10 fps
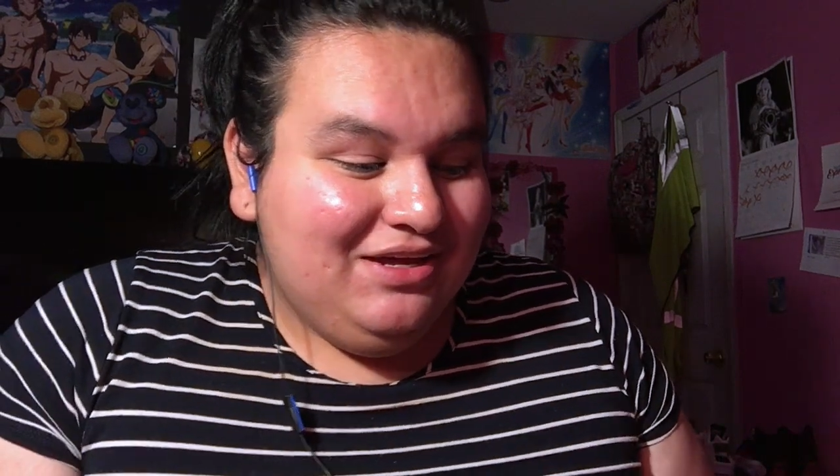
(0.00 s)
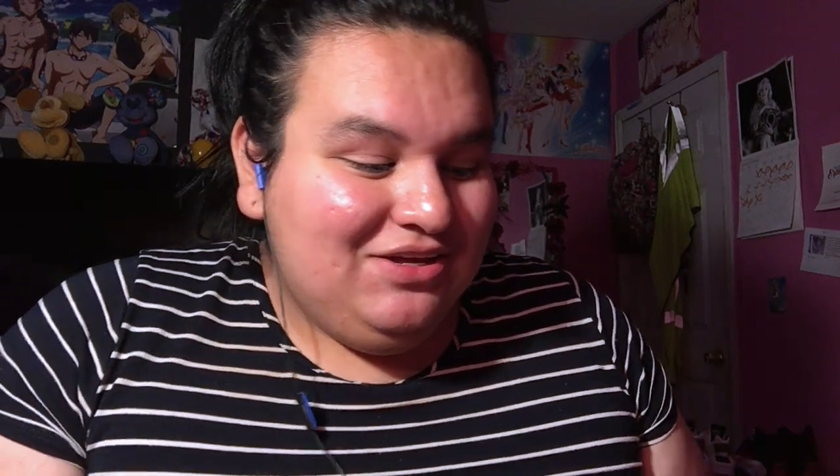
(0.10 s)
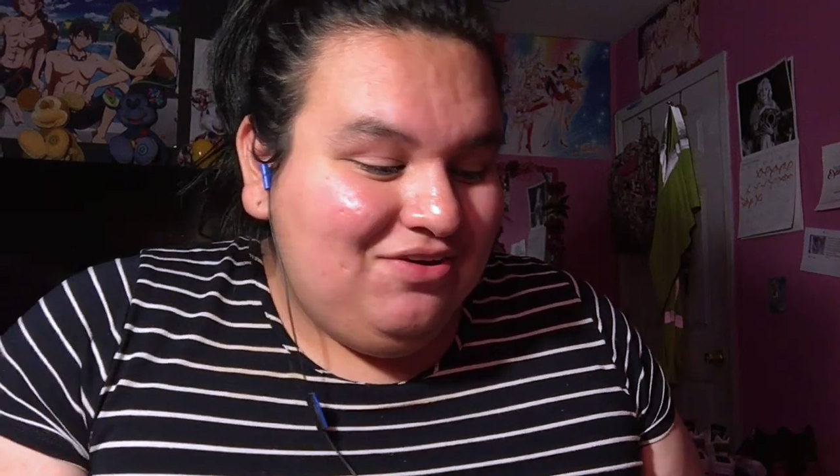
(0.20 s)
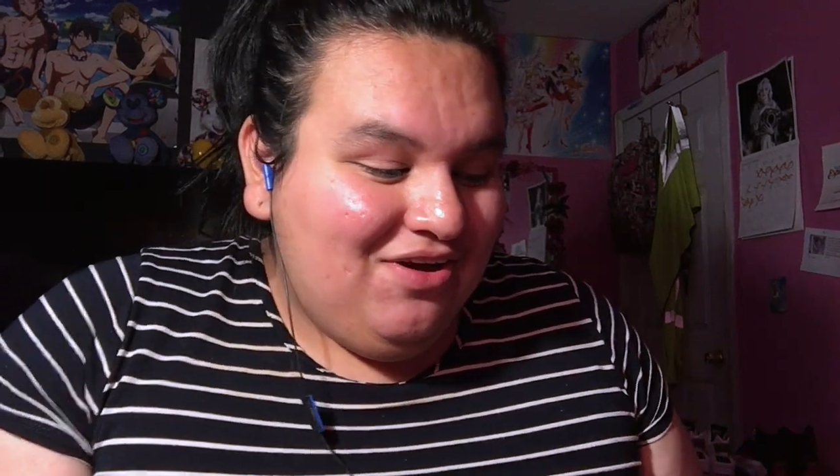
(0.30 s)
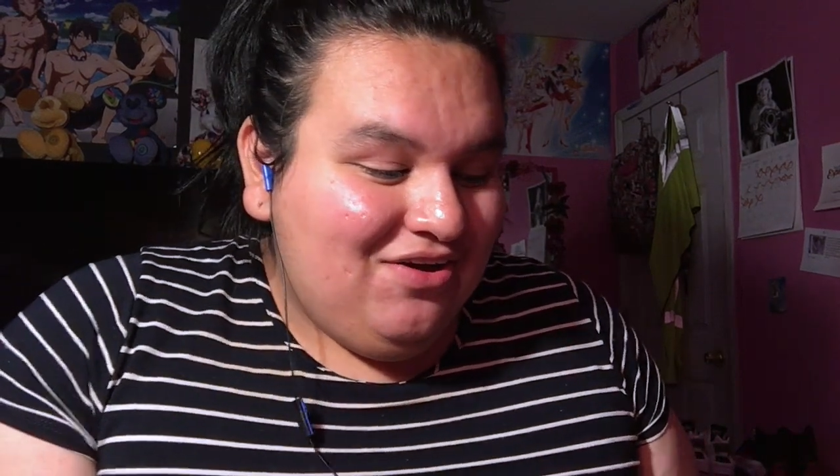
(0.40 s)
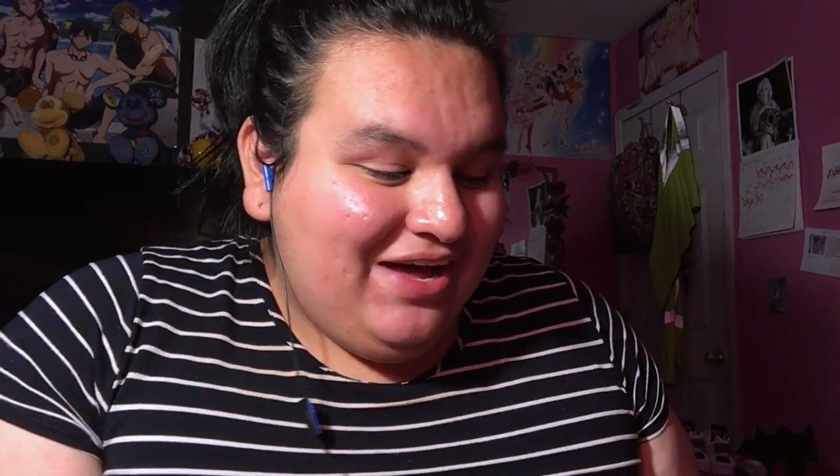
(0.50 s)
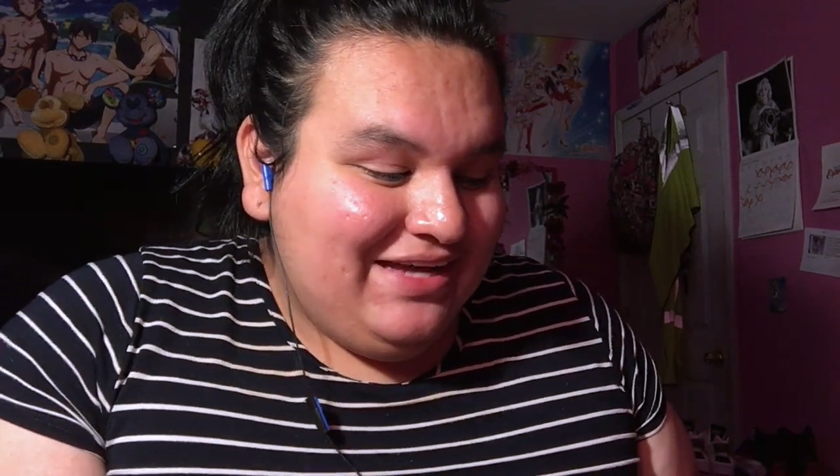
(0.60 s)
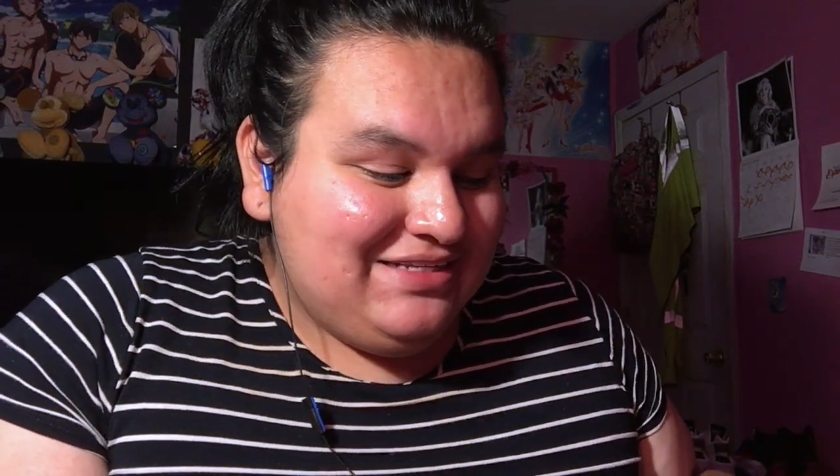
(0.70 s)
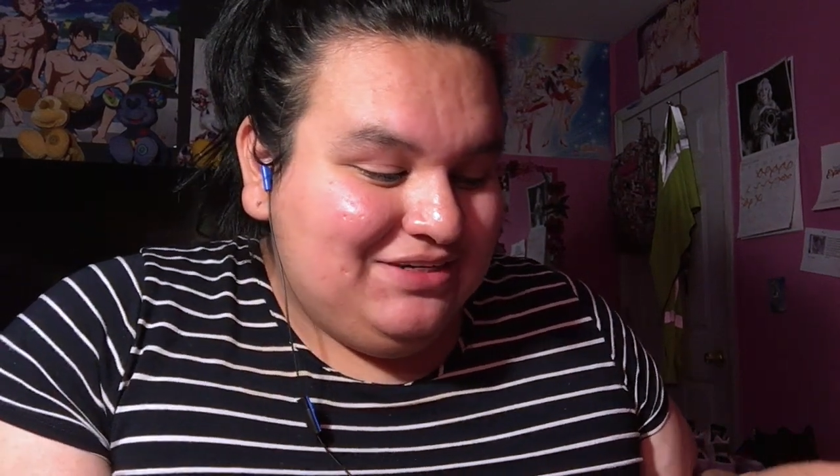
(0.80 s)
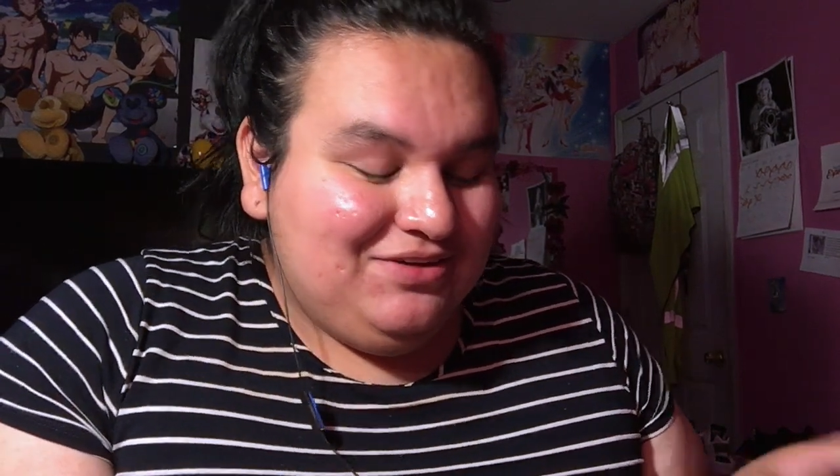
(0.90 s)
You all
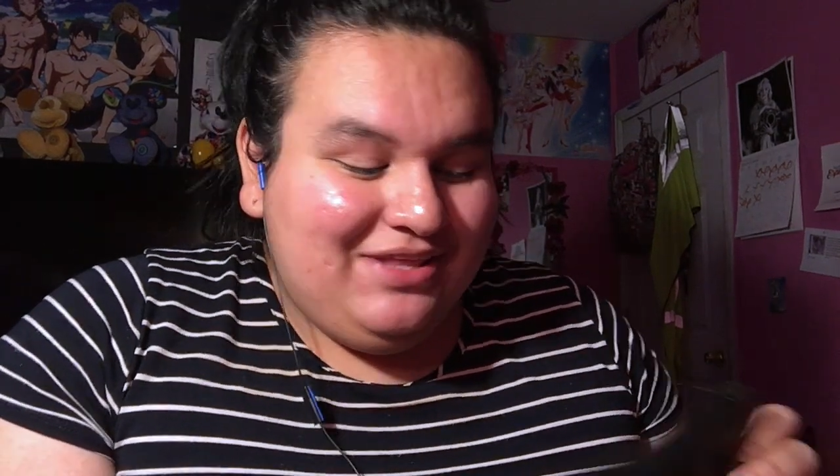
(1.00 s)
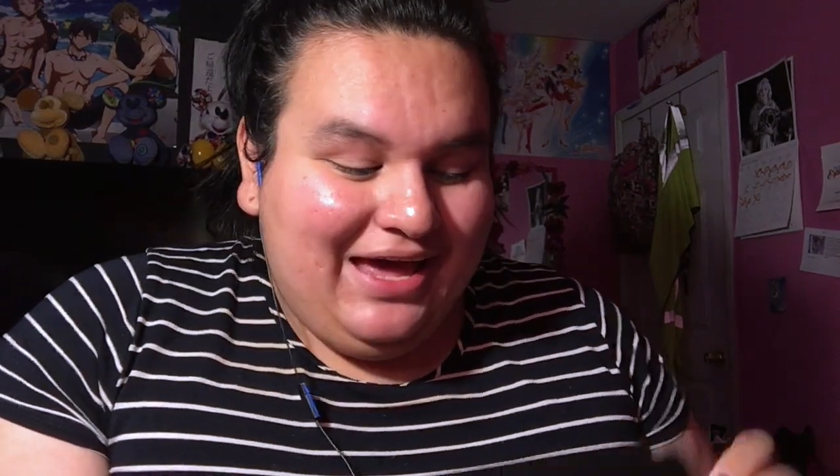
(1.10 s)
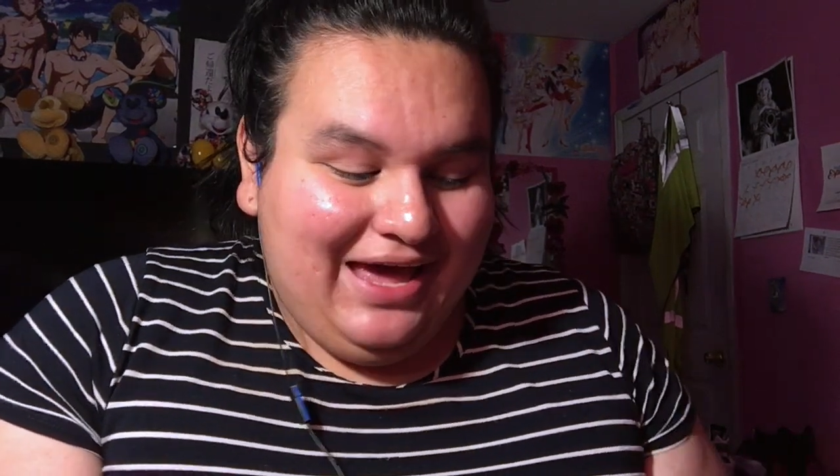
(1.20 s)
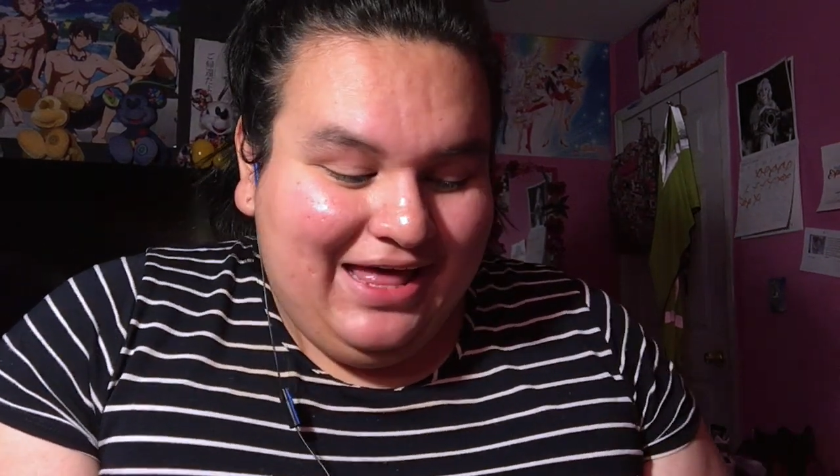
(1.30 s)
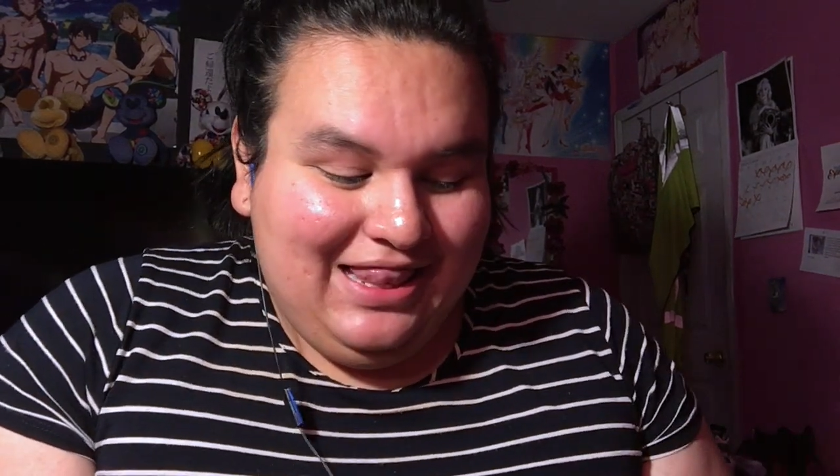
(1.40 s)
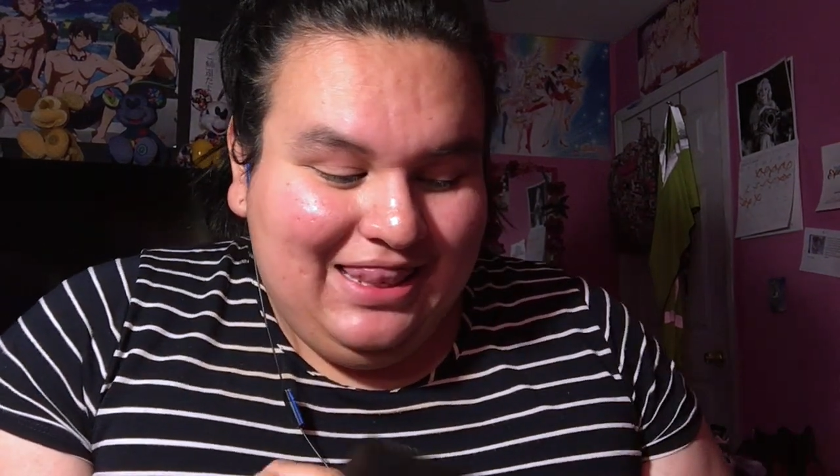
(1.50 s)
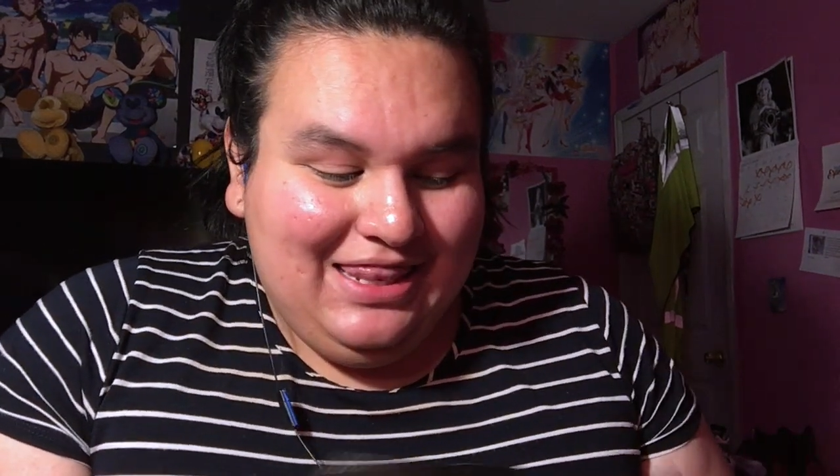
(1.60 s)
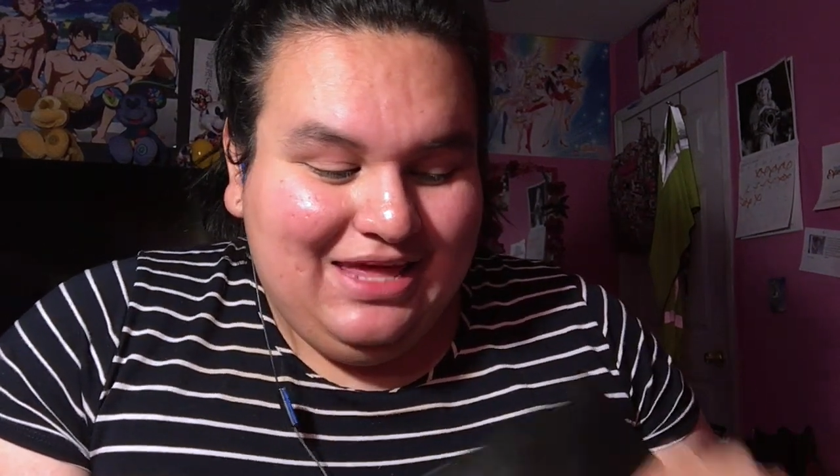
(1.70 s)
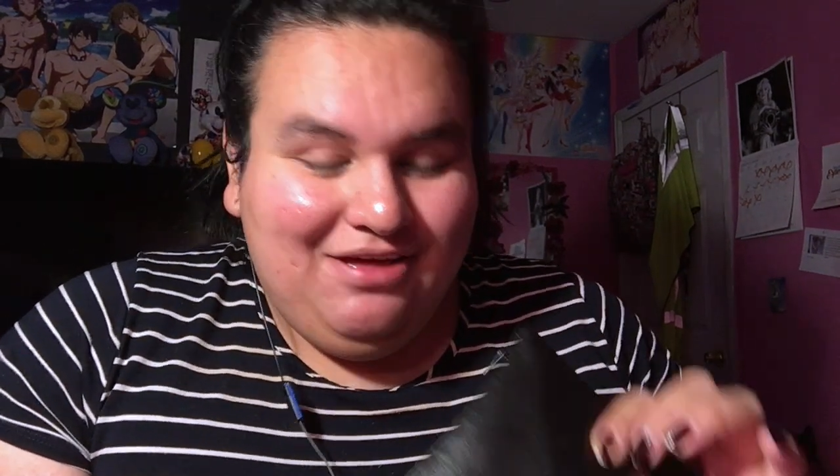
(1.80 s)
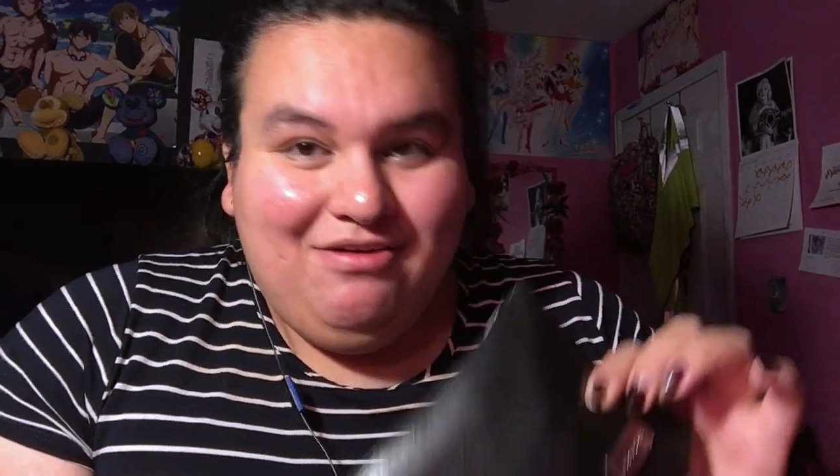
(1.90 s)
guys know that I
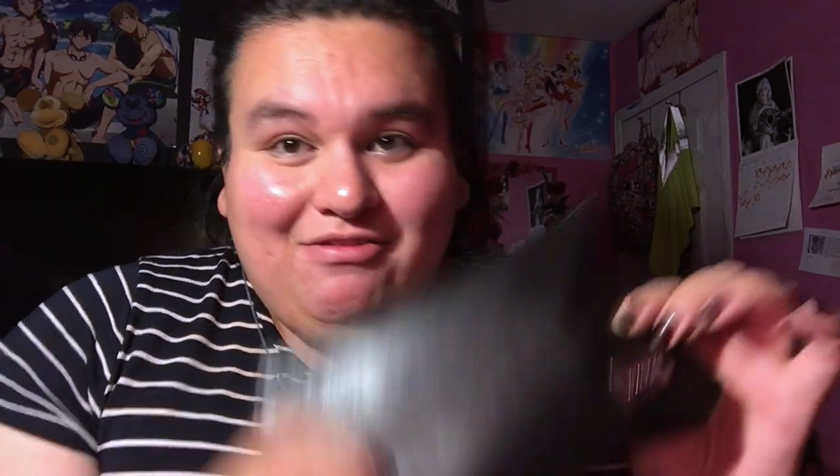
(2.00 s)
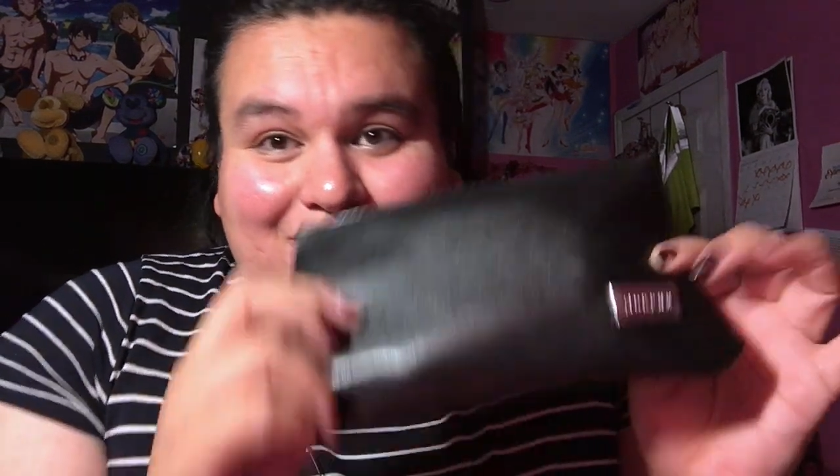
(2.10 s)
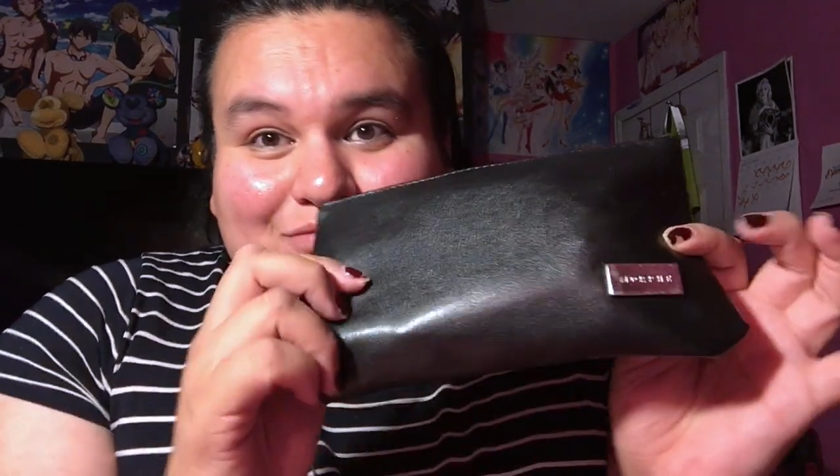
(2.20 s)
love